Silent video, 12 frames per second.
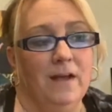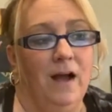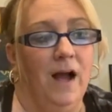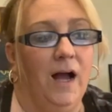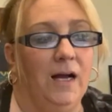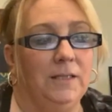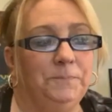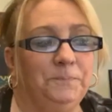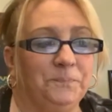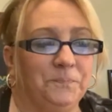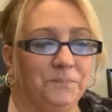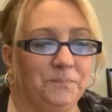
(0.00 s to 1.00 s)

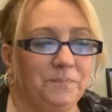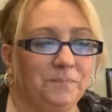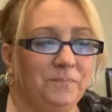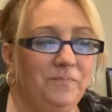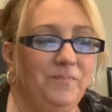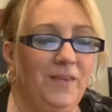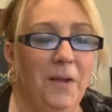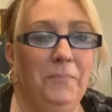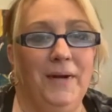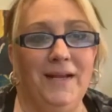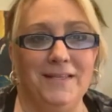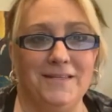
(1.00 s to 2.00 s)

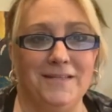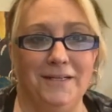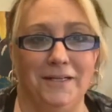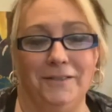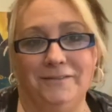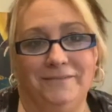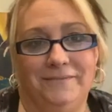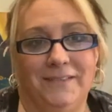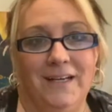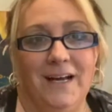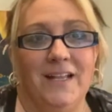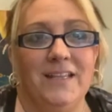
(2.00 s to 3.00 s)
But it's, you know,
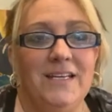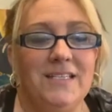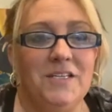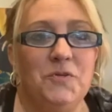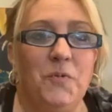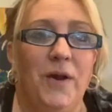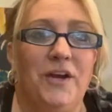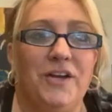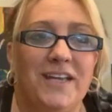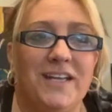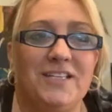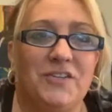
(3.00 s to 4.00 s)
this is where it
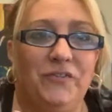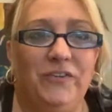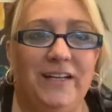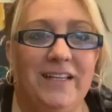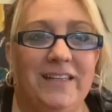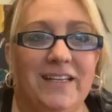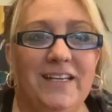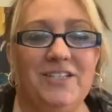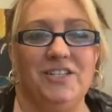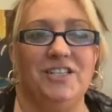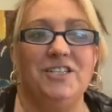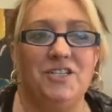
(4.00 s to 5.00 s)
gets fun in the
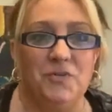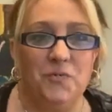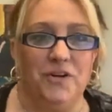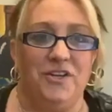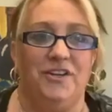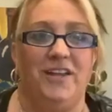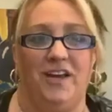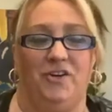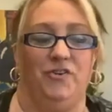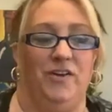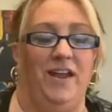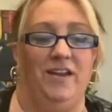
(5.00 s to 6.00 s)
kitchen. This is where you get
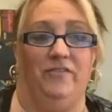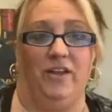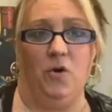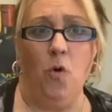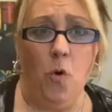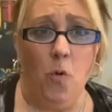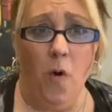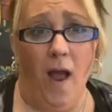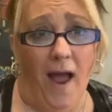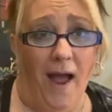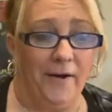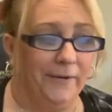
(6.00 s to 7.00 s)
creative. Like, oh,
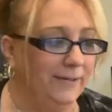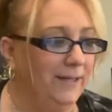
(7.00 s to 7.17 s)
wow.